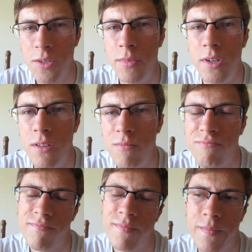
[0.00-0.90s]
but
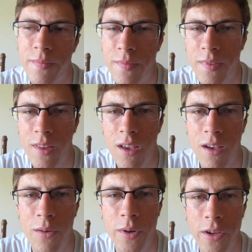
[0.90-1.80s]

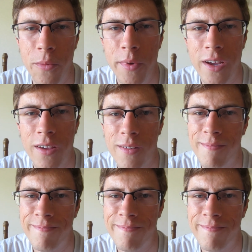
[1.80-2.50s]
I want to go back.